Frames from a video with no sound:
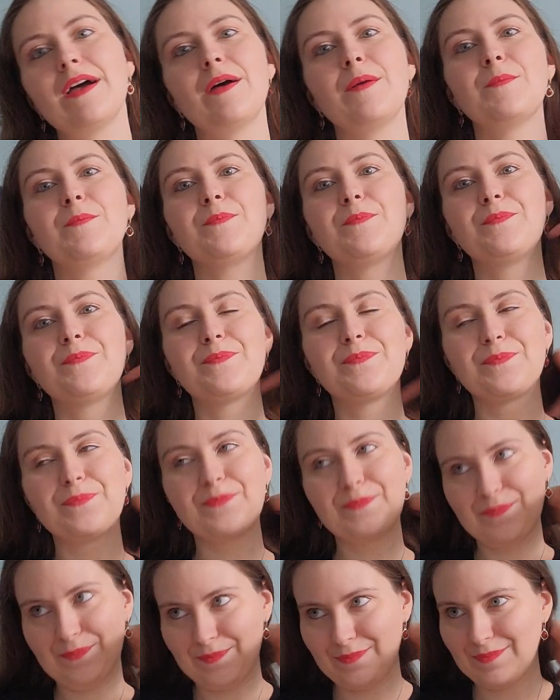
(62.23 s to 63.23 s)
um,
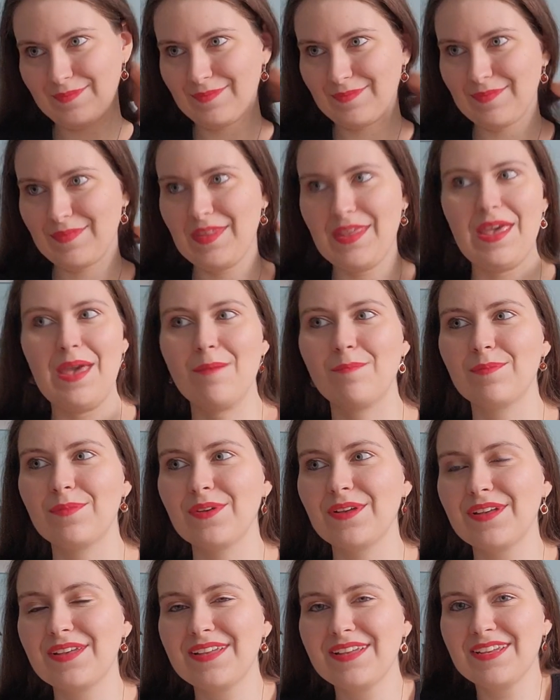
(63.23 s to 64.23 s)
yeah.
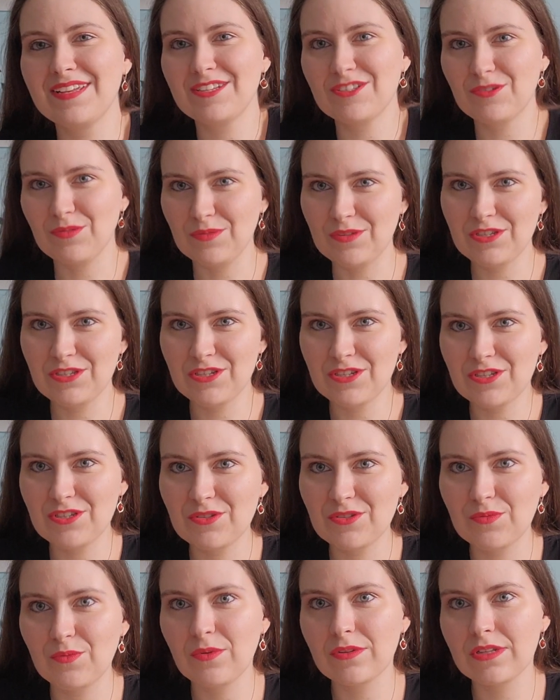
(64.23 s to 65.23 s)
So this
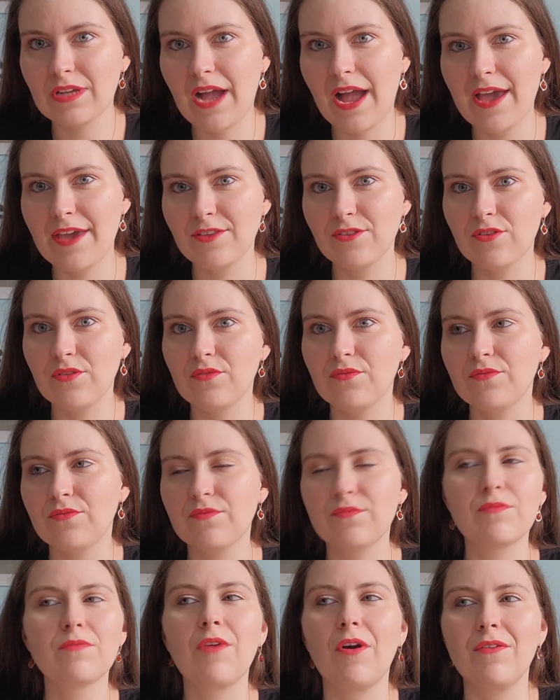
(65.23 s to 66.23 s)
is what kind of
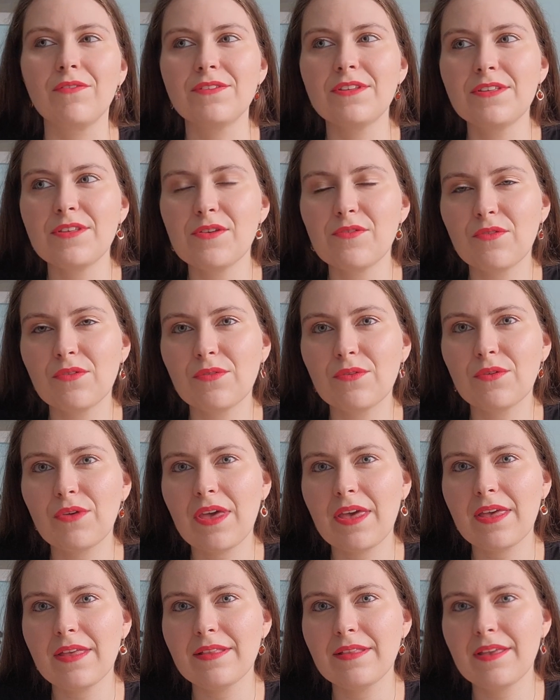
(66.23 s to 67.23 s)
content you
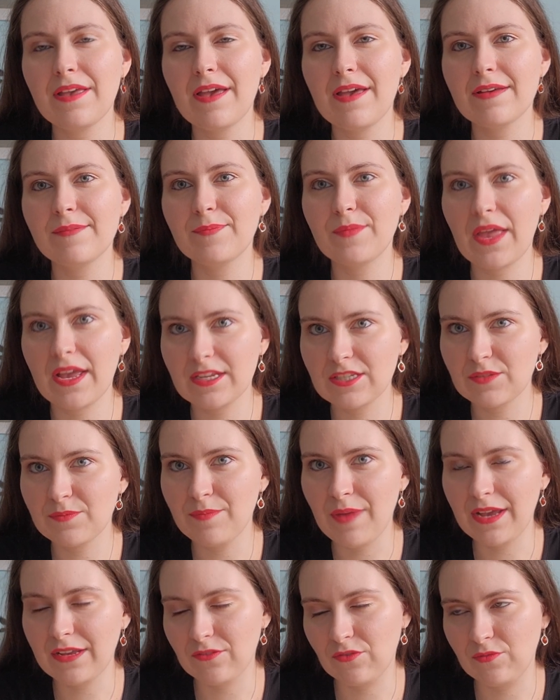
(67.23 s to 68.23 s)
can um,
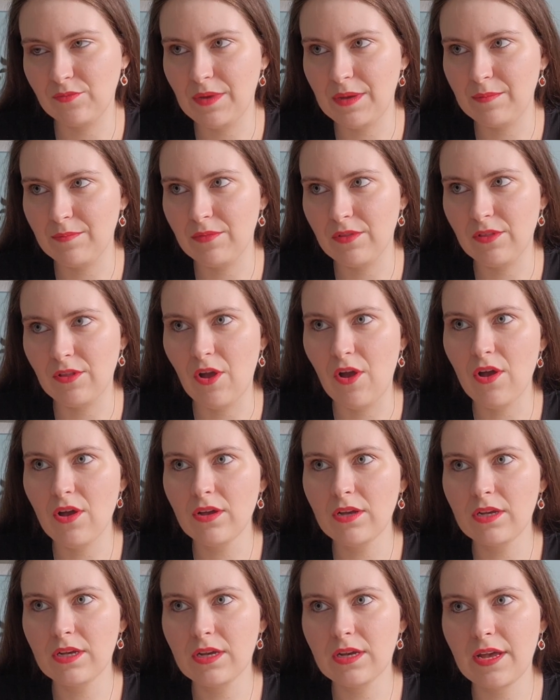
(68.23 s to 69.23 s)
expect on my
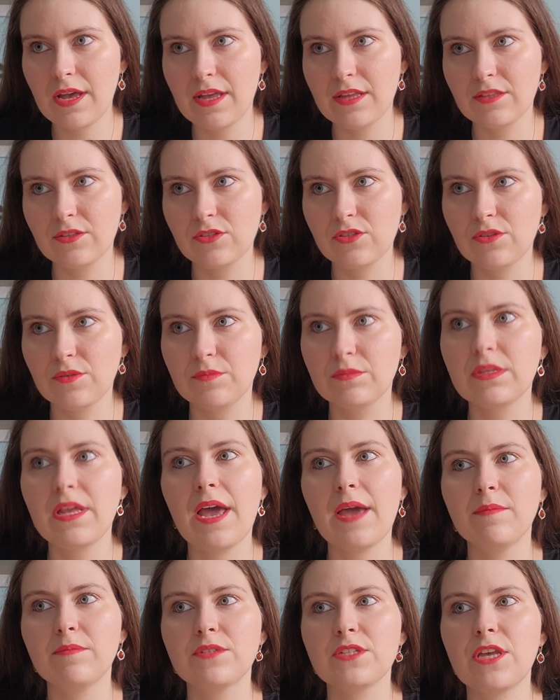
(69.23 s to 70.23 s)
blog, and
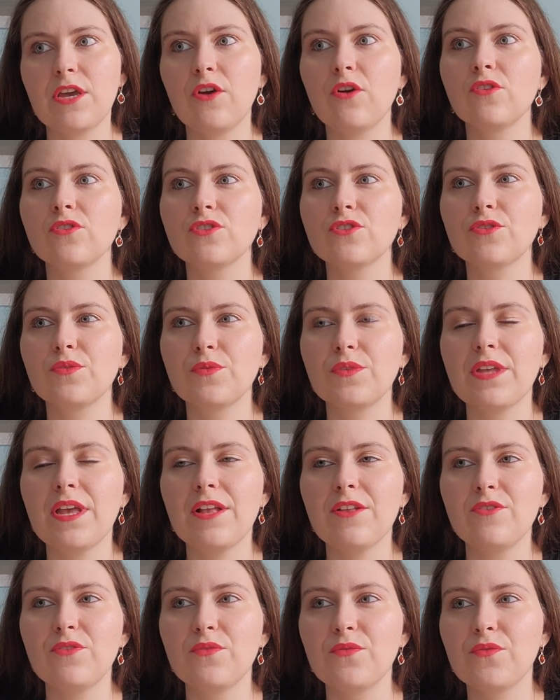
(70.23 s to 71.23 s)
sometimes I also
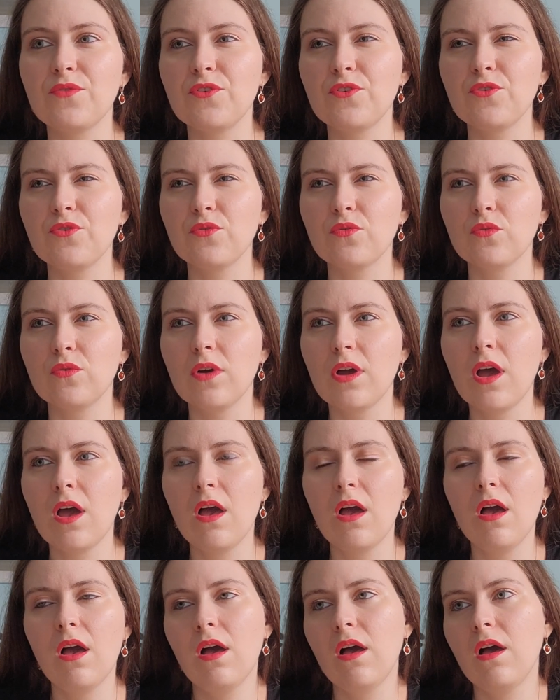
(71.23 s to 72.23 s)
tell you a few
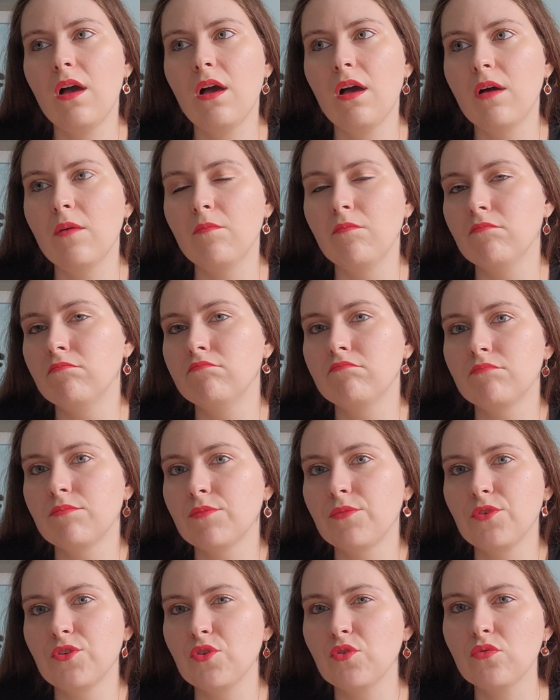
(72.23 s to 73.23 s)
um,
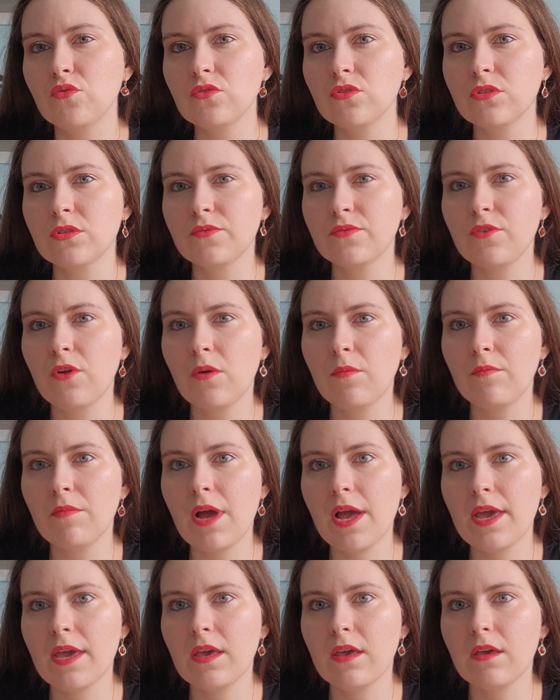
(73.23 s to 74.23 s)
news from
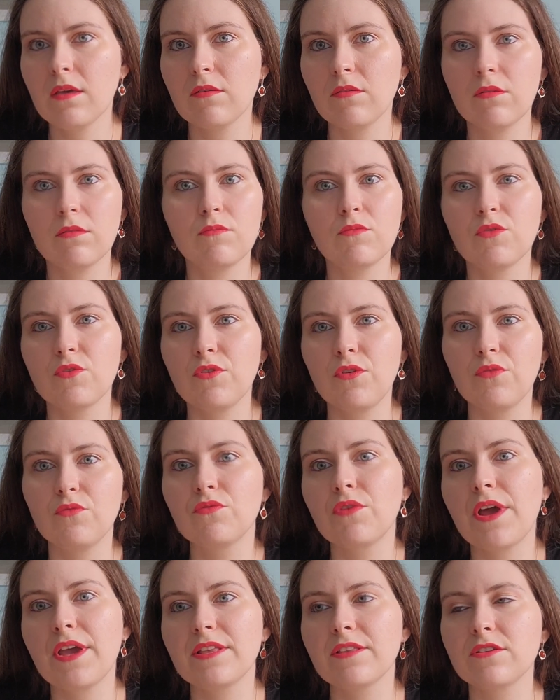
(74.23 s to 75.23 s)
my, you know,
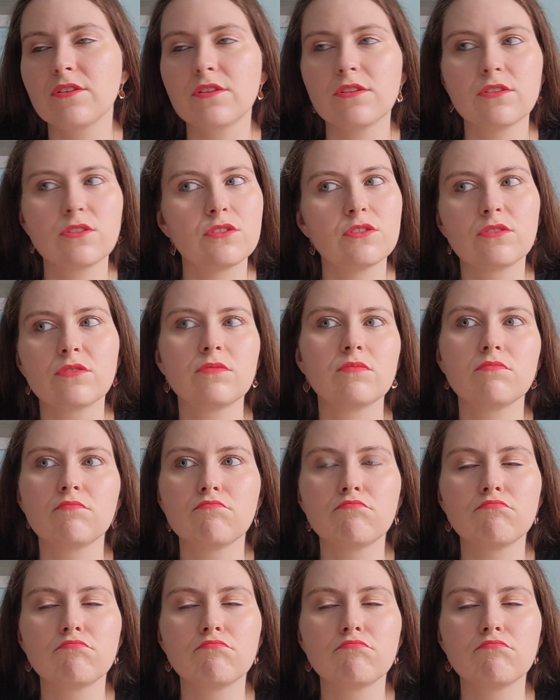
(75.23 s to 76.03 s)
writer's